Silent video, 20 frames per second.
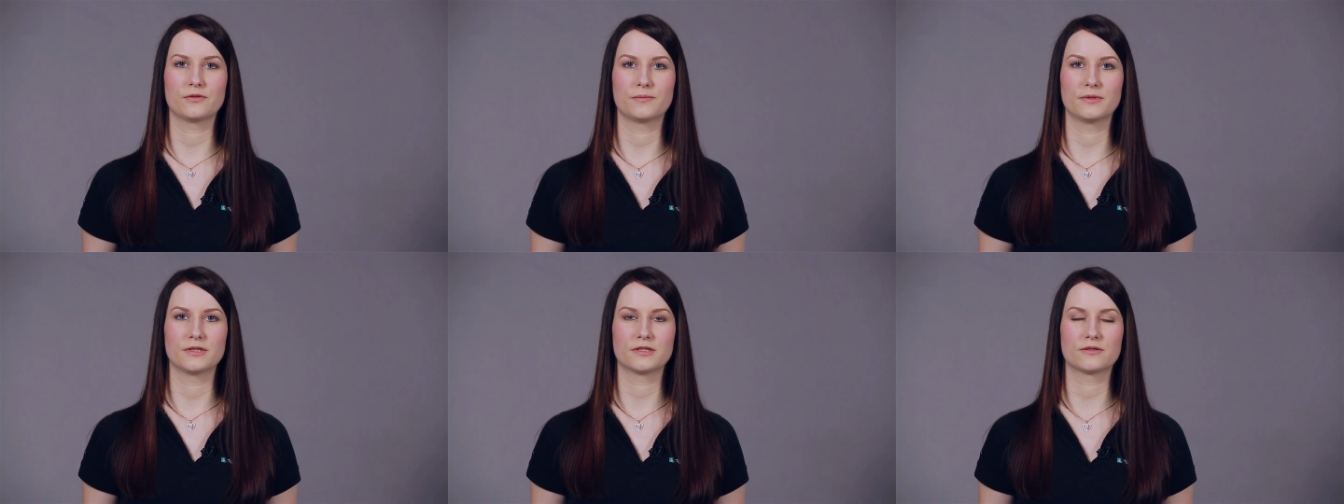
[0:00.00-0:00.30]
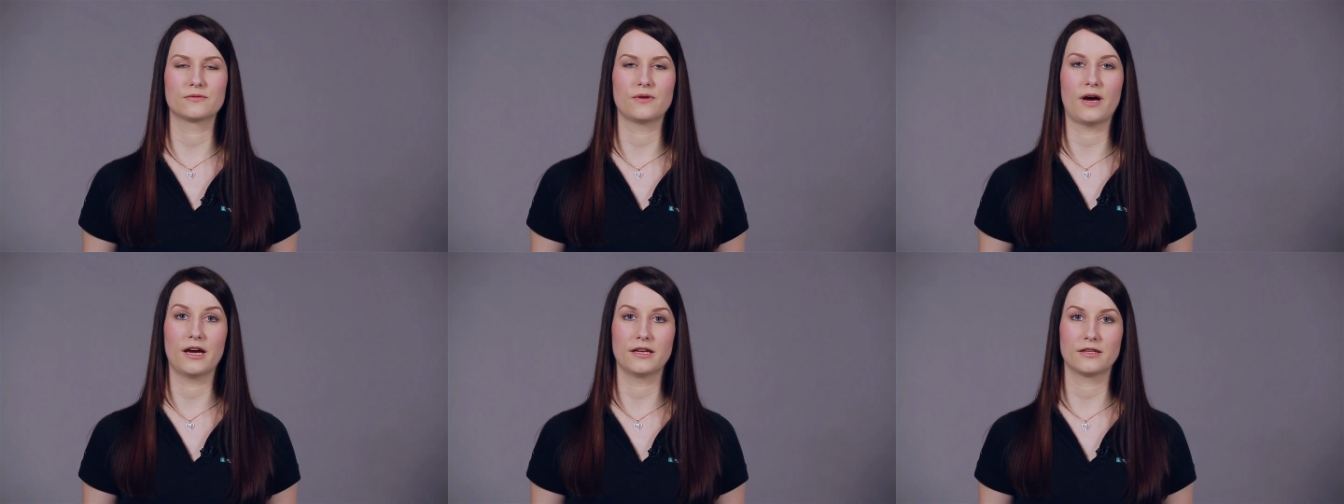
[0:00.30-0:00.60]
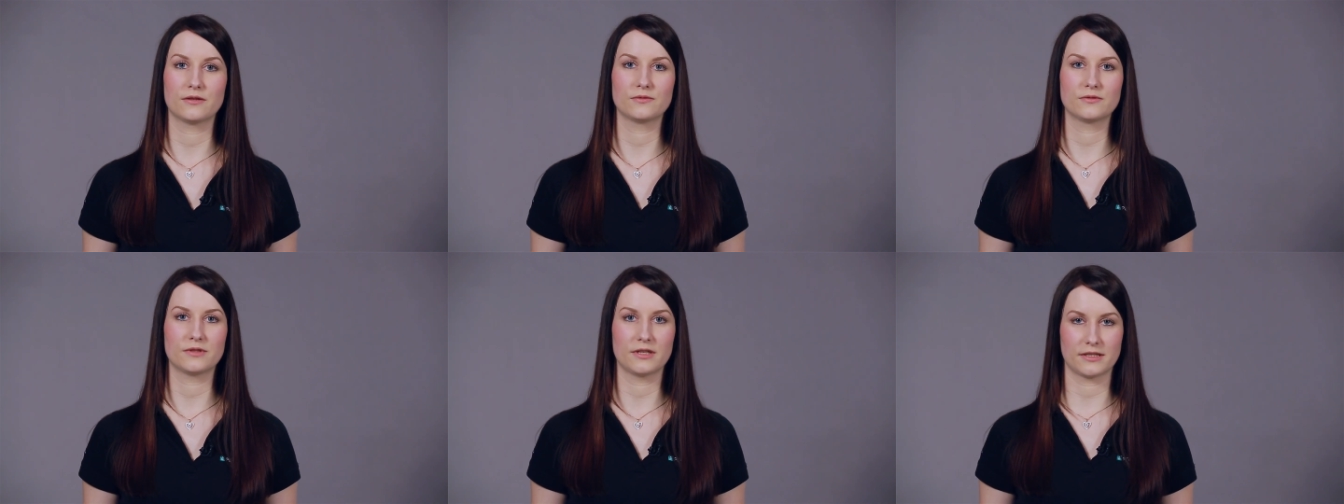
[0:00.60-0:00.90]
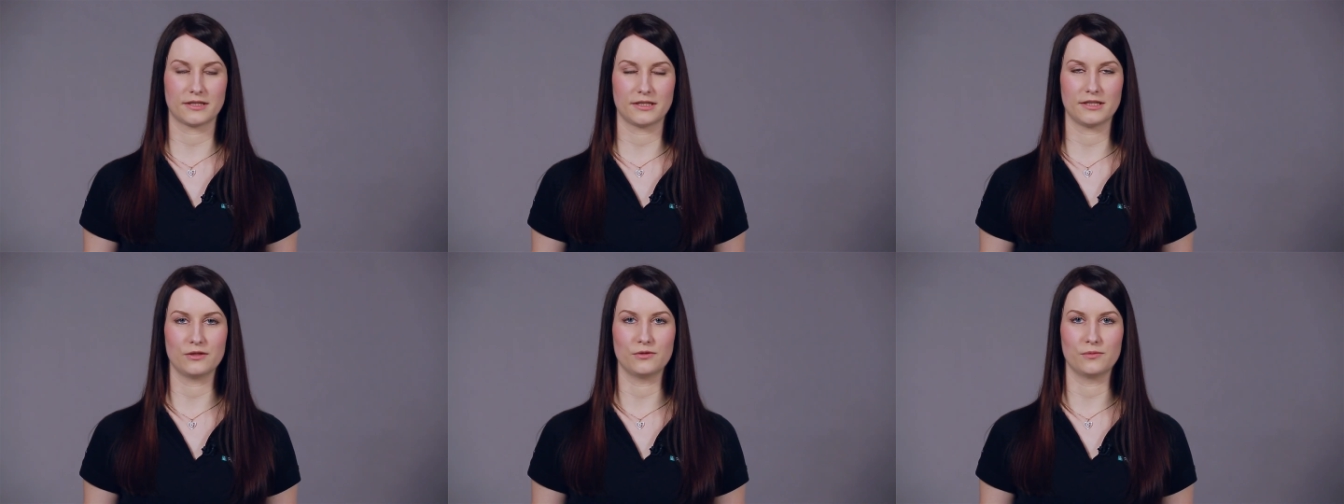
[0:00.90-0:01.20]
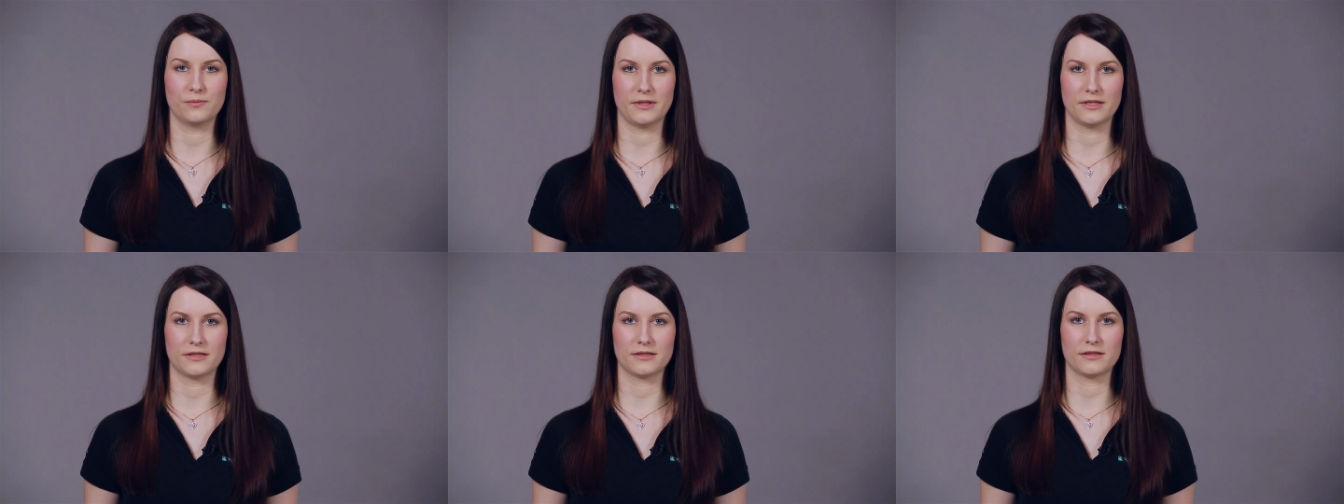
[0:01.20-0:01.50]
length of up to
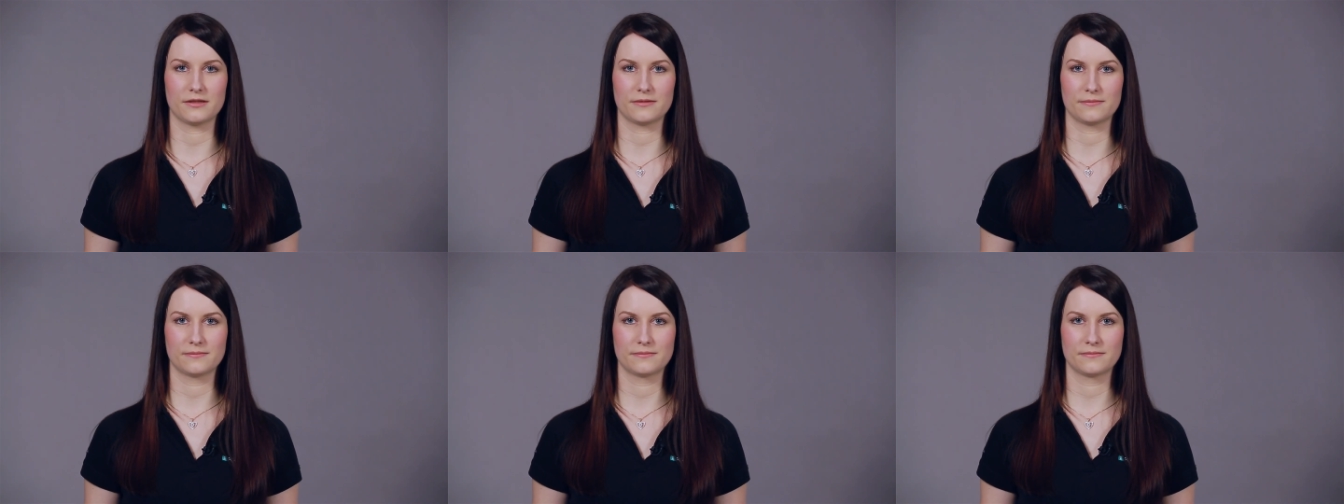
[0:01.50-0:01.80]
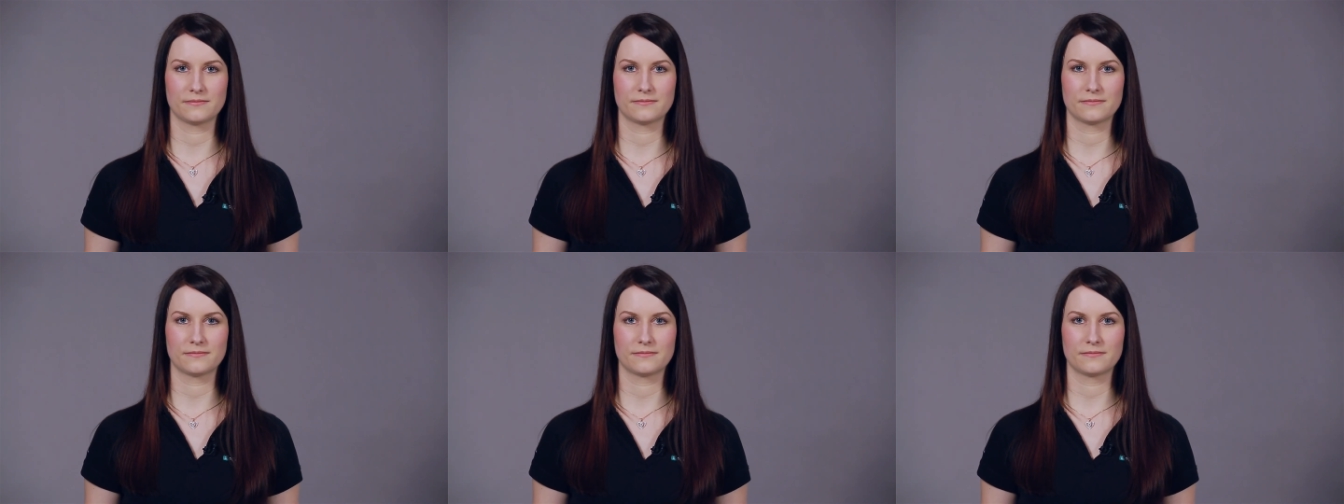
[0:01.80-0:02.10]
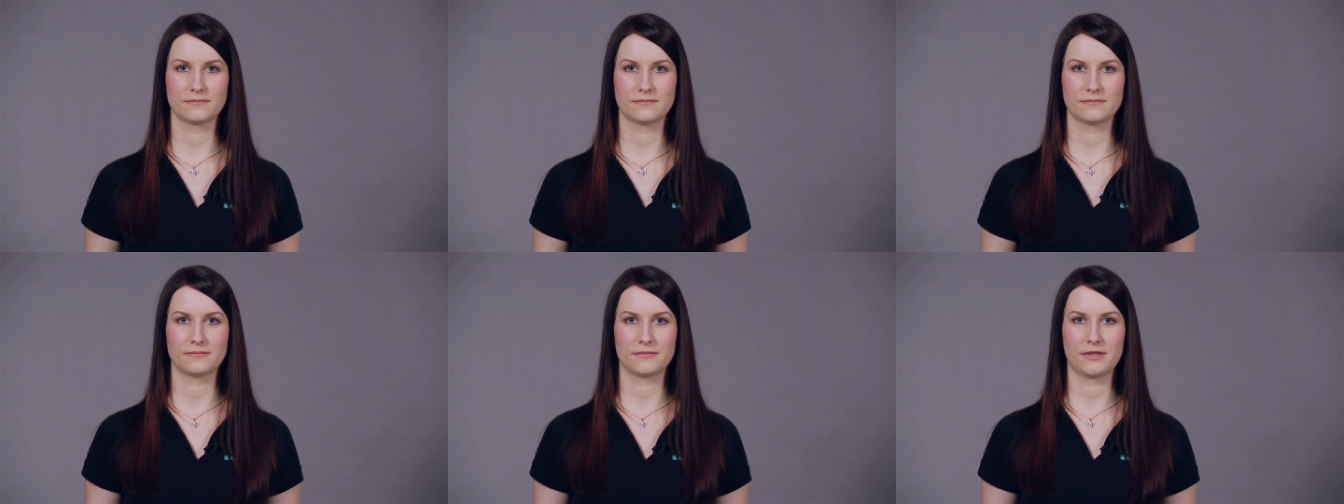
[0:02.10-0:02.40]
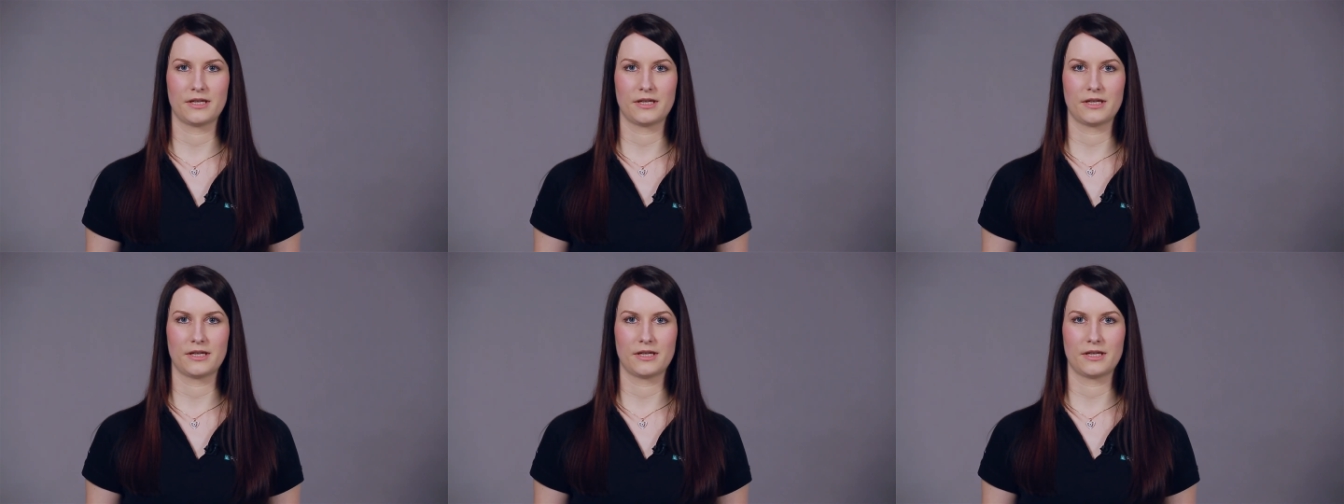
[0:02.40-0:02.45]
100 kilometers.